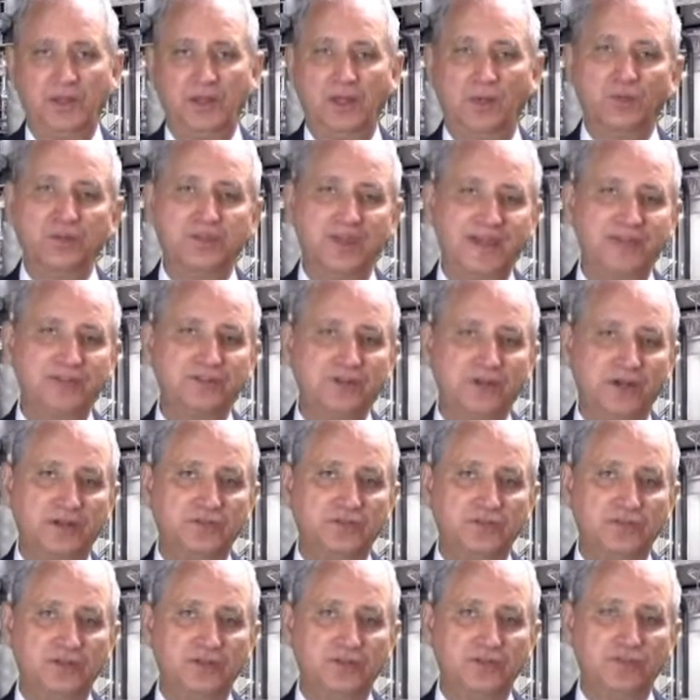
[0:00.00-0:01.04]
And what that
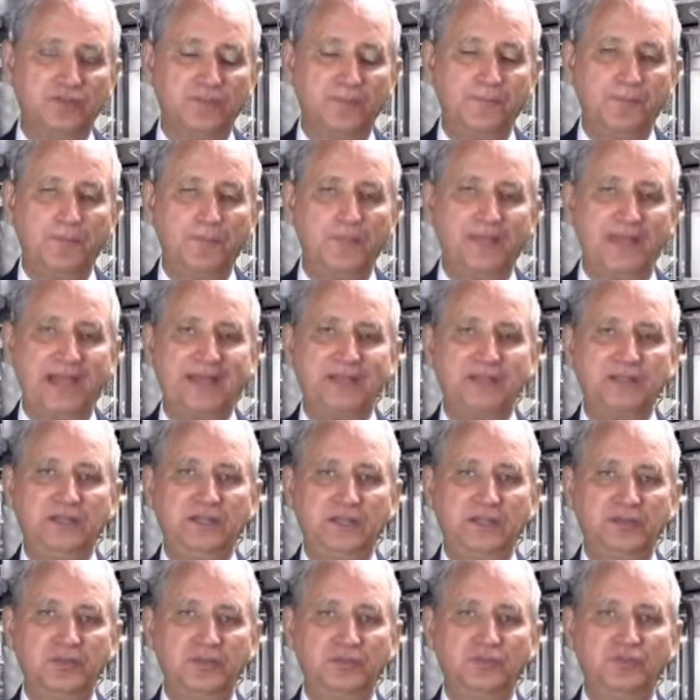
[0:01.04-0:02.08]
does is that
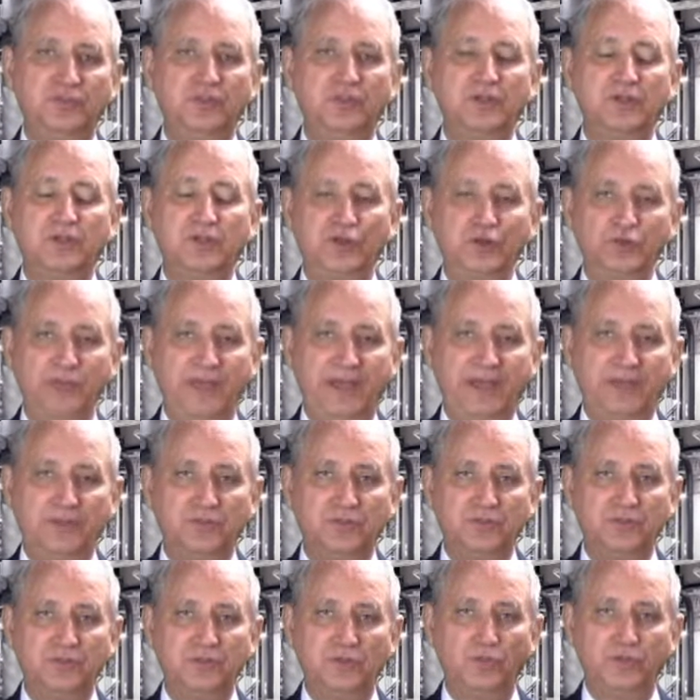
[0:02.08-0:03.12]
gives the
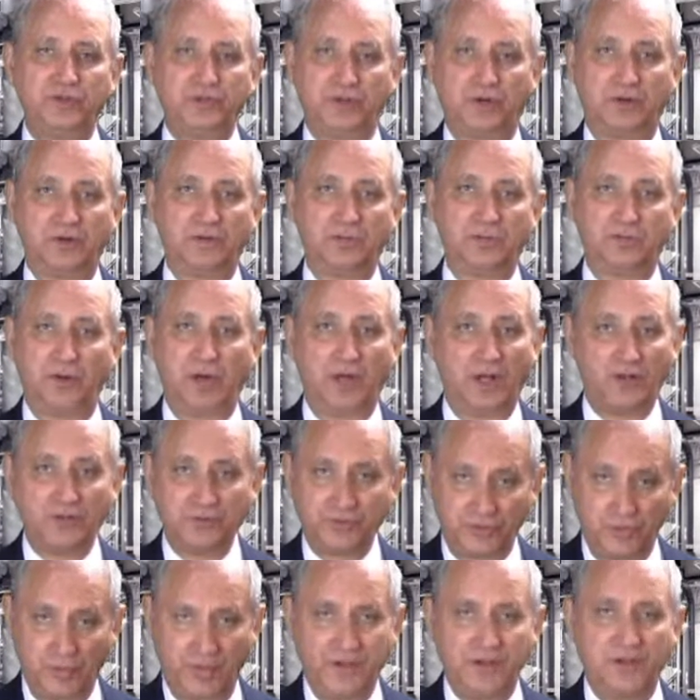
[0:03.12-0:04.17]
humates, which are
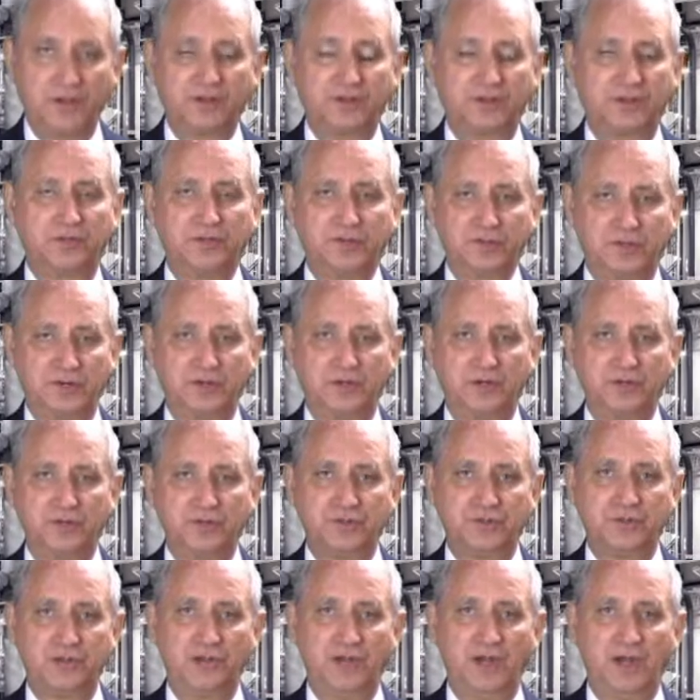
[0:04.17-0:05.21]
also ionically
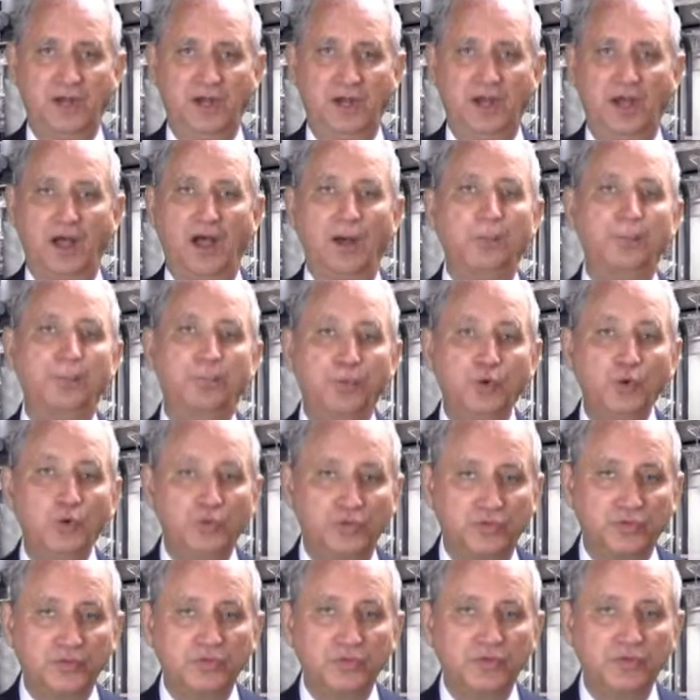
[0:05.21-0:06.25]
charged, a
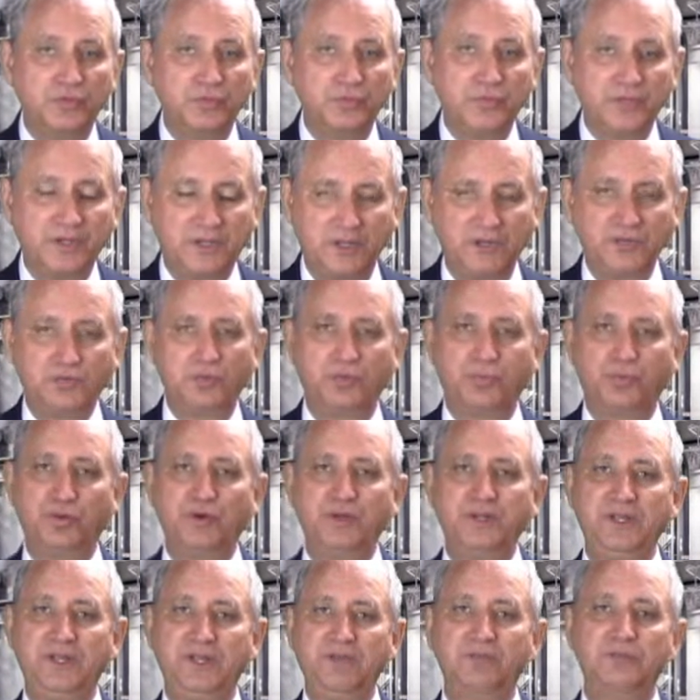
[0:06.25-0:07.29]
boost because we're
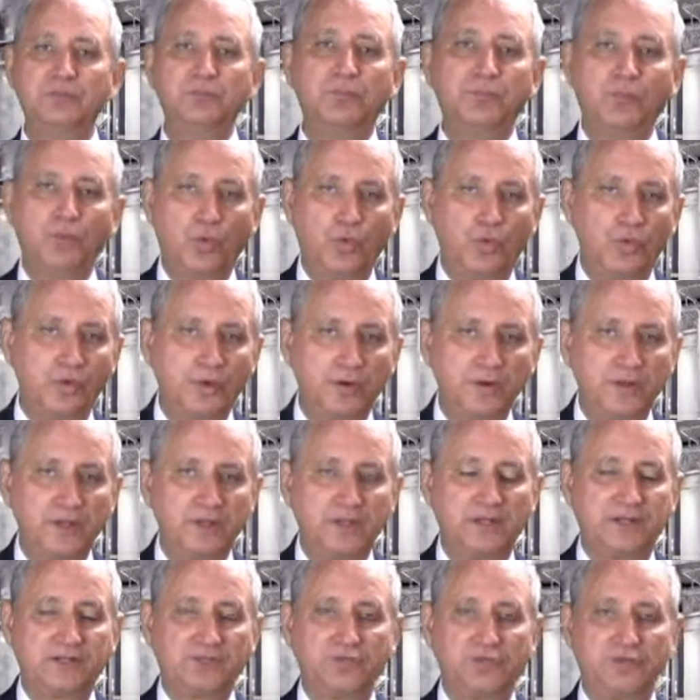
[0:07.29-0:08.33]
putting even more
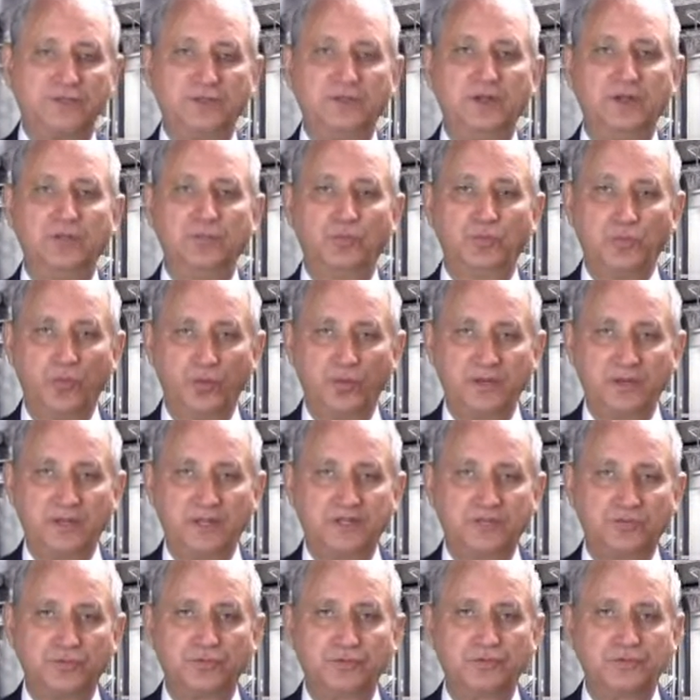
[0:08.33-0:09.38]

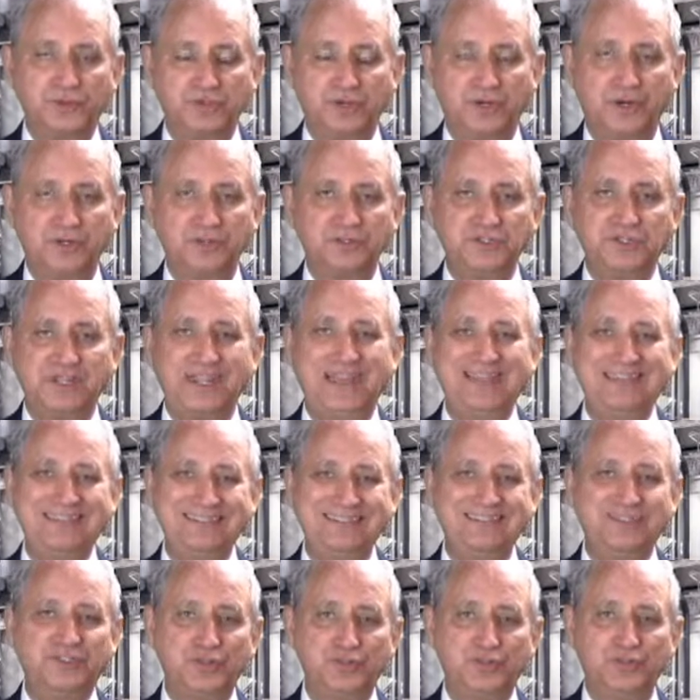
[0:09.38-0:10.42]
electrical charge
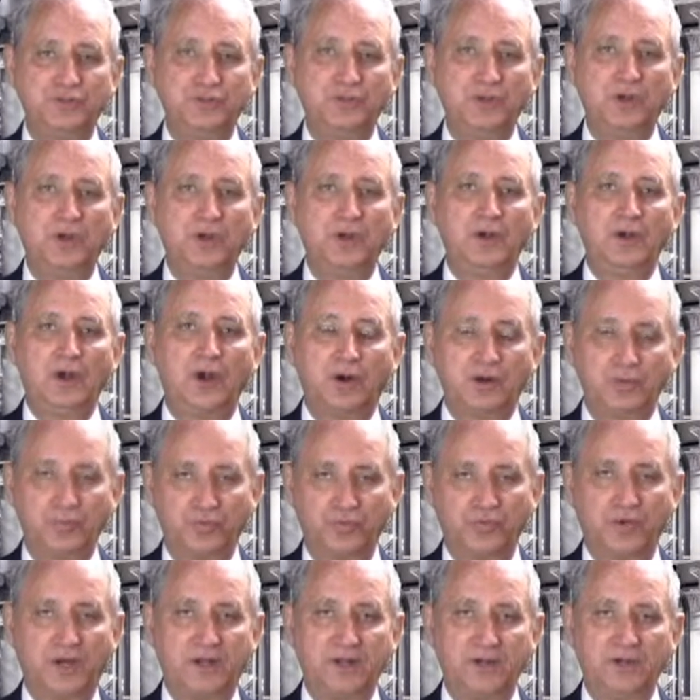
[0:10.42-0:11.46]
into our
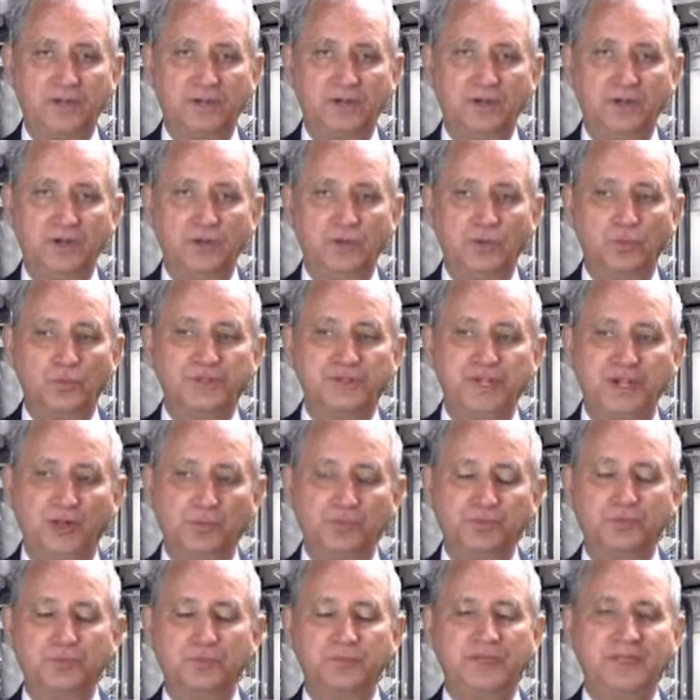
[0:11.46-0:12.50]
product, which
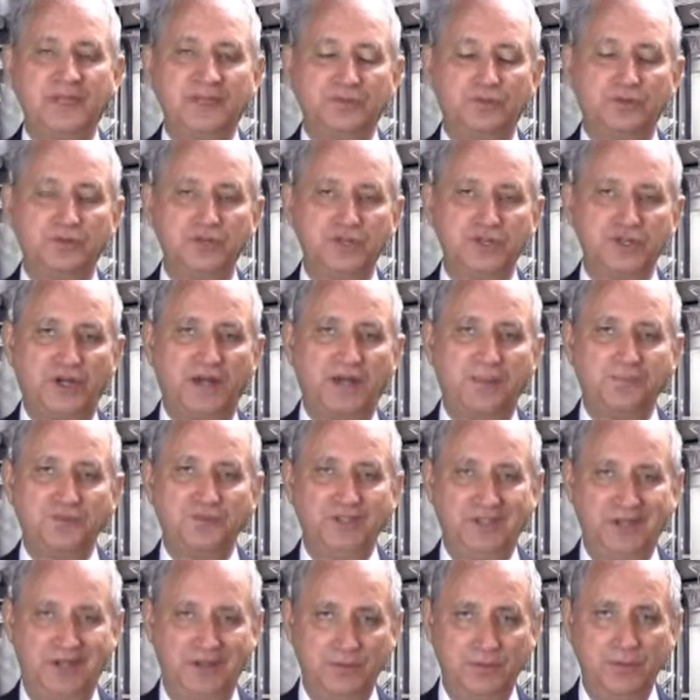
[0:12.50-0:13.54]
helps them get their
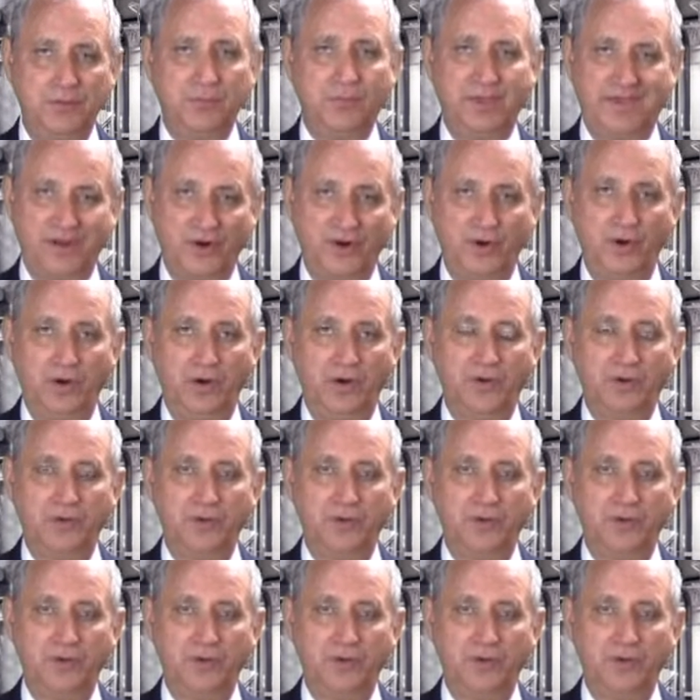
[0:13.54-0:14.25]
job done better.